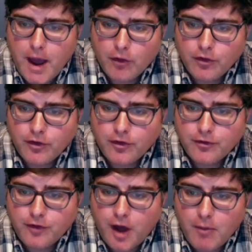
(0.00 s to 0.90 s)
boundaries
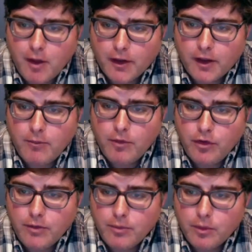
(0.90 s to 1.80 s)
defined by the
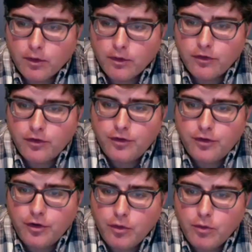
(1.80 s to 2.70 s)
community board,
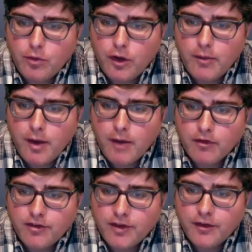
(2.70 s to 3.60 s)
did you and William have
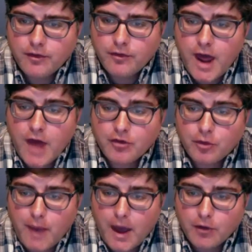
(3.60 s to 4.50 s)
a sense of
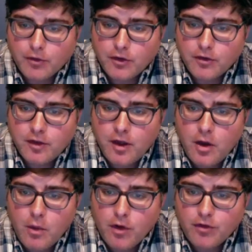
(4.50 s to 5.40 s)
natural boundaries
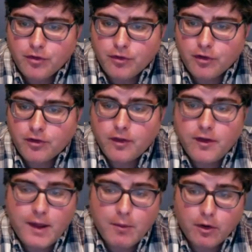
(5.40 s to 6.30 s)
when traversing
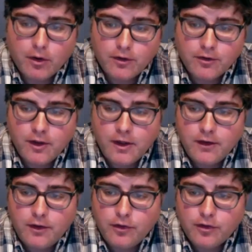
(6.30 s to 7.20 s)
the neighborhoods?
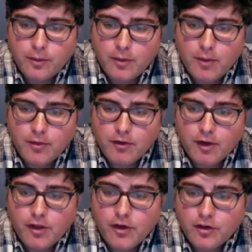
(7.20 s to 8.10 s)
Do you sometimes have
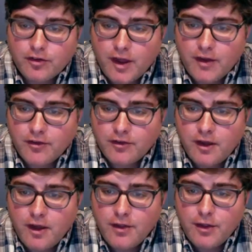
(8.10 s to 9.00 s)
a clear sense
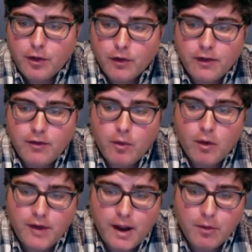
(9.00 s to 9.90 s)
that you were leaving
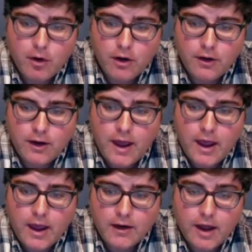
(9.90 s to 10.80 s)
one neighborhood
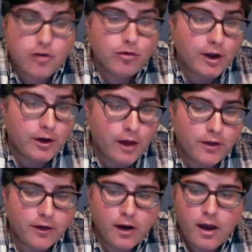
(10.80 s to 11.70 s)
and entering
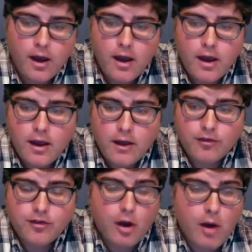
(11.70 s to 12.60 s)
another?
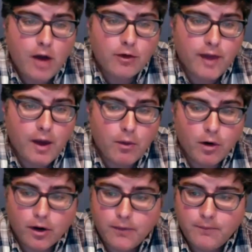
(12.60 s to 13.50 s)
If so, how did that
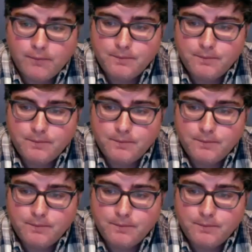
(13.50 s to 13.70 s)
work?